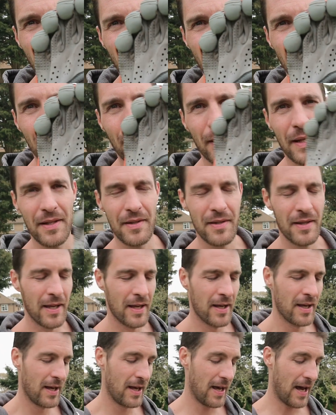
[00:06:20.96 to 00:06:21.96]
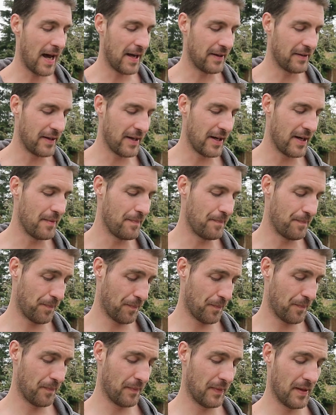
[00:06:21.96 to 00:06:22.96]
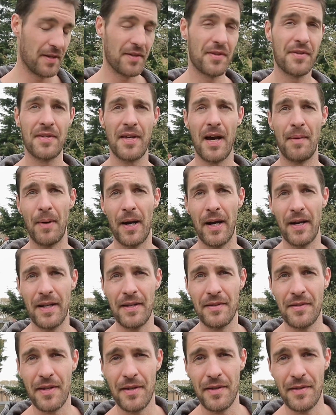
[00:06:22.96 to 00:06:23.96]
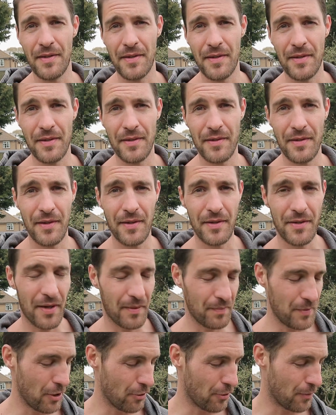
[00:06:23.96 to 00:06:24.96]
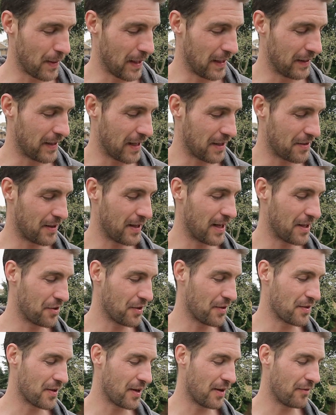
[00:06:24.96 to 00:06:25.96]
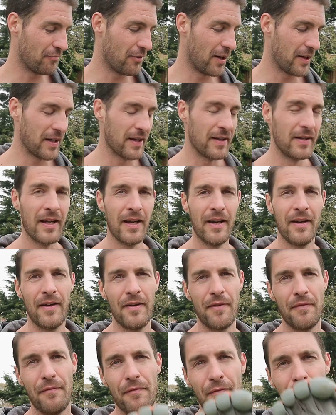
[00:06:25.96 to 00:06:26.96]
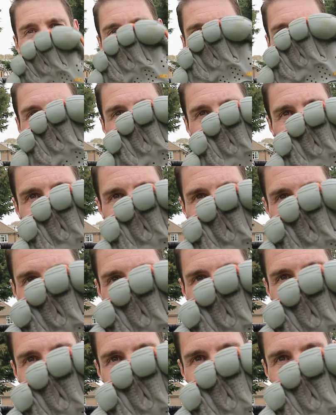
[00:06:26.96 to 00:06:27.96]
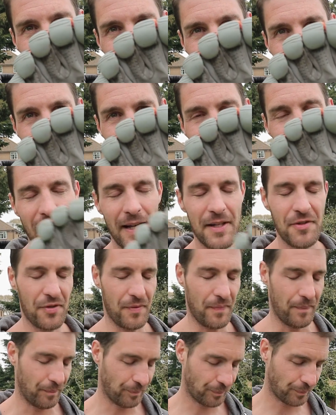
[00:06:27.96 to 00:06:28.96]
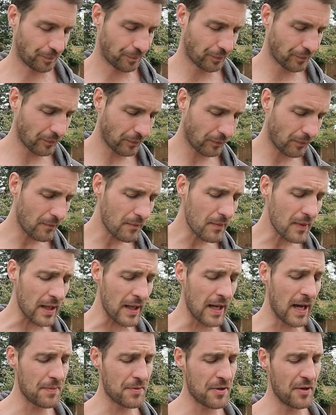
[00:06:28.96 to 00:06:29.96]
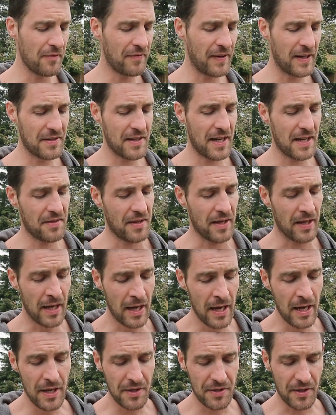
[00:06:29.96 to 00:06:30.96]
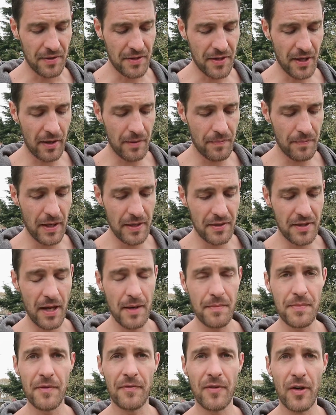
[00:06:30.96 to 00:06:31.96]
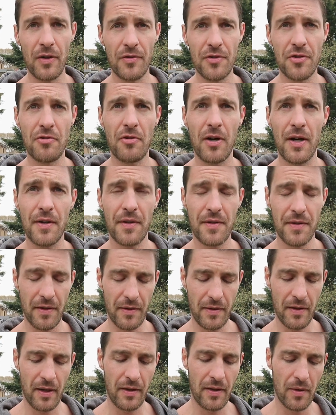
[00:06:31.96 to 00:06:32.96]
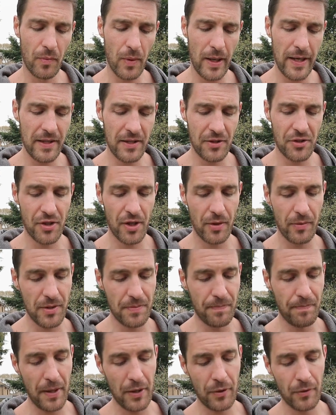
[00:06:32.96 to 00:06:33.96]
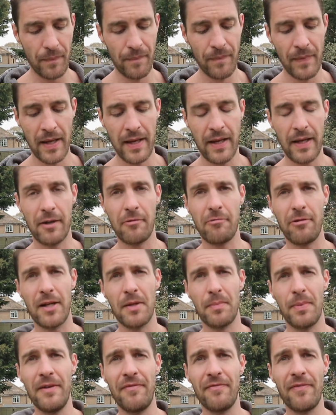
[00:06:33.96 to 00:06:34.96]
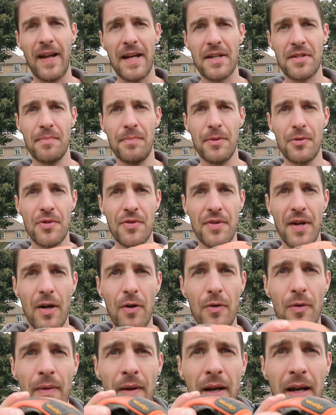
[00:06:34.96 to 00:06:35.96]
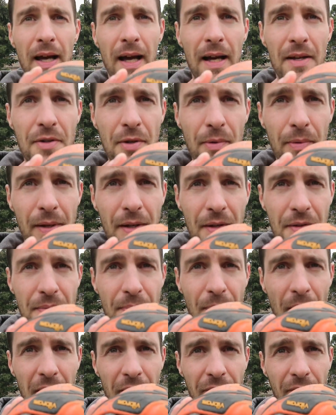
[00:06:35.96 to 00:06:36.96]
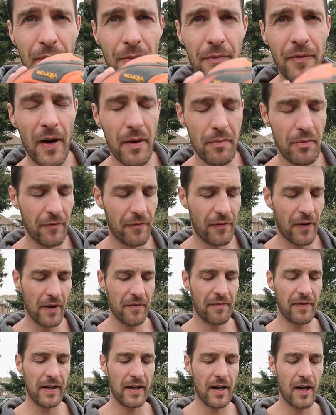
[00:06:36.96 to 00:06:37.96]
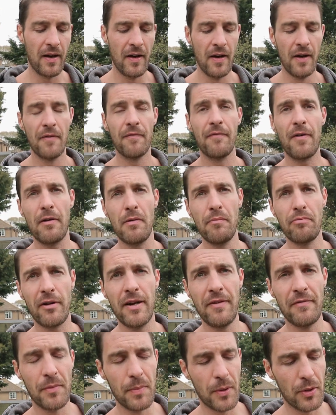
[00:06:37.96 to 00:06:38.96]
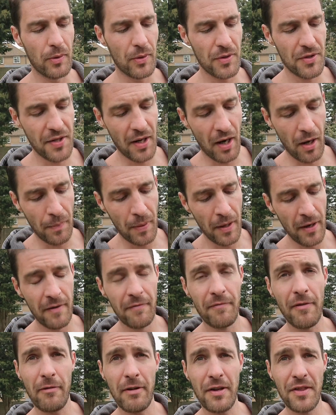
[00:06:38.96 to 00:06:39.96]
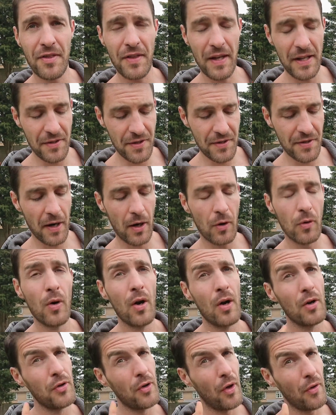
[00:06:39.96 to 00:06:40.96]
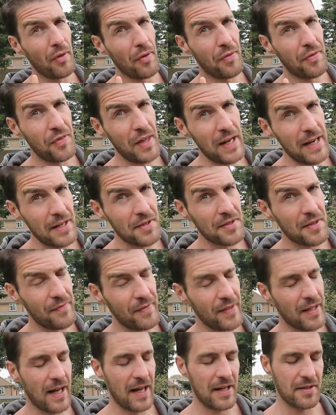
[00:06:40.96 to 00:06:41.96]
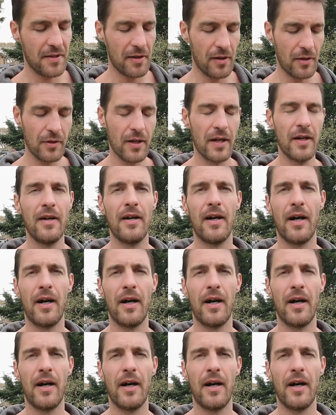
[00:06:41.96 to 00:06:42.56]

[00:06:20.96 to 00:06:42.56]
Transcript: Caribbean, and summer in some European destinations that I've run in. Very pleased to have that ventilation. Absolutely fantastic. So in terms of construct and the way this shoe is built, incredibly flexible sole, as you would expect from Vibram Fivefinger. Very breathable on top. Very thin sole, not the thinnest of the catalogue.